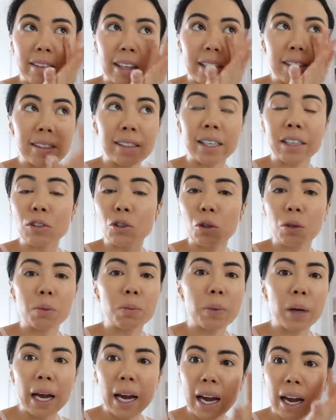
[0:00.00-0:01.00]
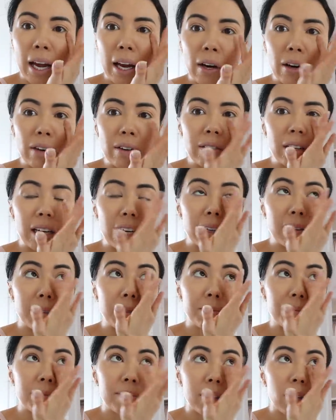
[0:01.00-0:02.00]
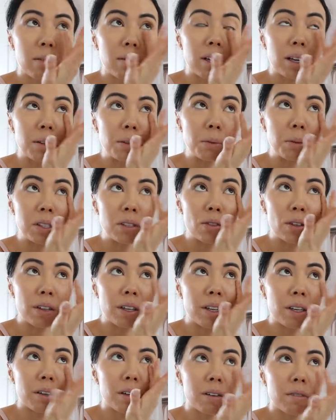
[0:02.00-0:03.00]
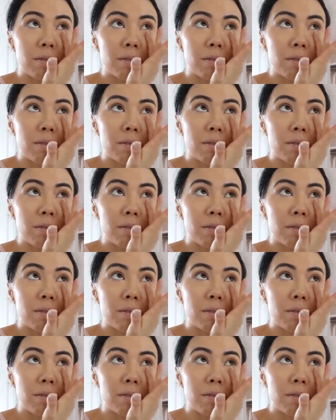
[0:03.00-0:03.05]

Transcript: like Saint-Tropez or like, what other ones are there?